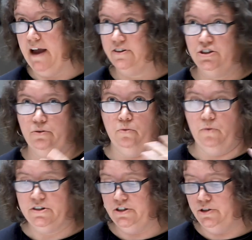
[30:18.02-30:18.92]
back to or
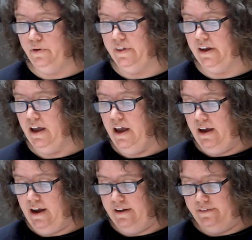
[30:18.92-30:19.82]
what to do with it.
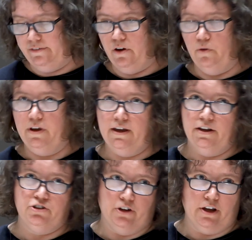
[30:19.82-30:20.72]
And so
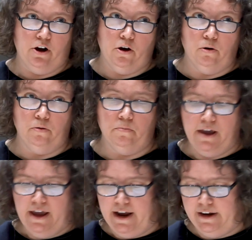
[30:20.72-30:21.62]
he took it home,